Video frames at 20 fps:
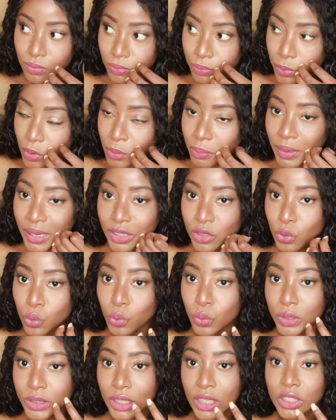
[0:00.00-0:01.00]
put my
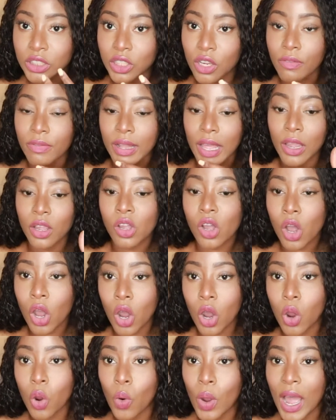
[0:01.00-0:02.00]
2 cents of like
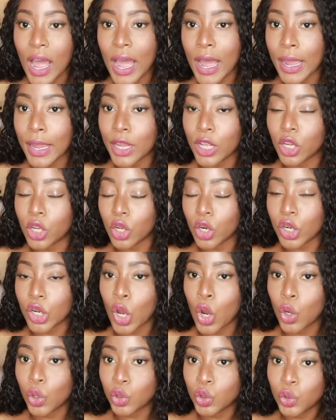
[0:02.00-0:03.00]
how I learned
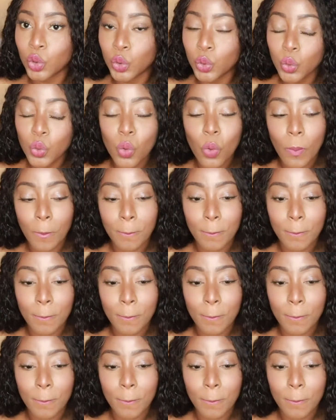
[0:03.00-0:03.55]
how to do